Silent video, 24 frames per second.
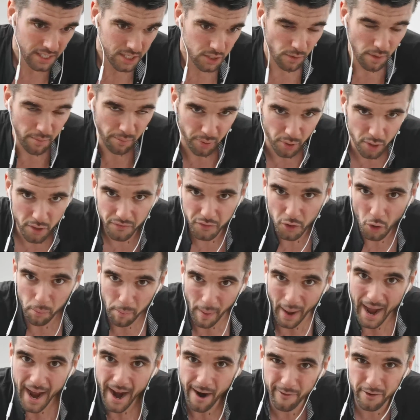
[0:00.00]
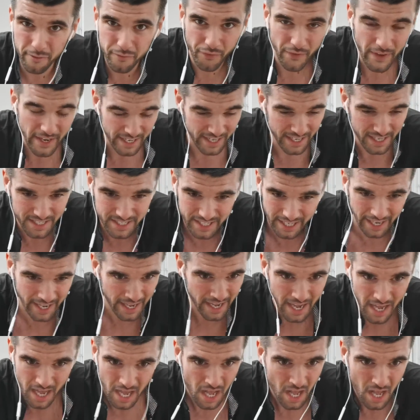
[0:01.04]
to improve your power and fitness,
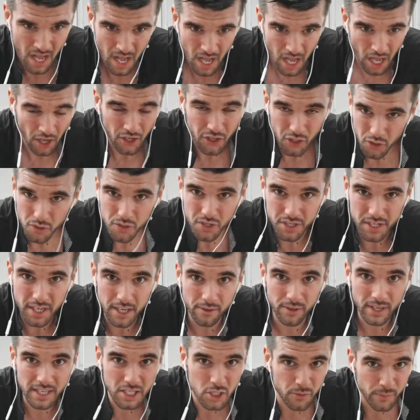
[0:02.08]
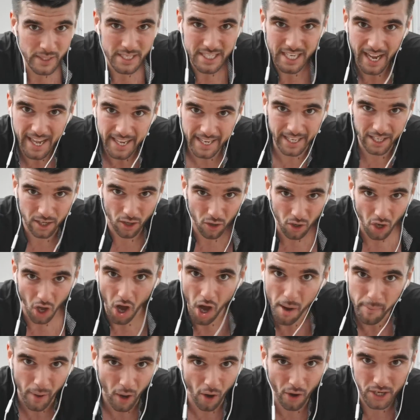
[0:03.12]
you still need to be taking on
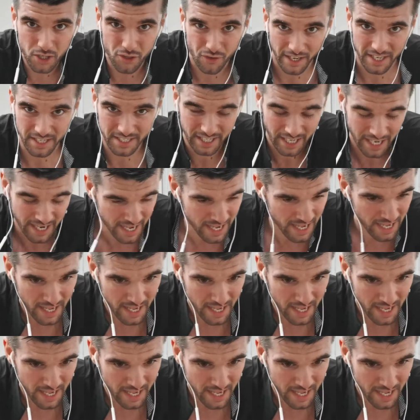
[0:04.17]
carbohydrates.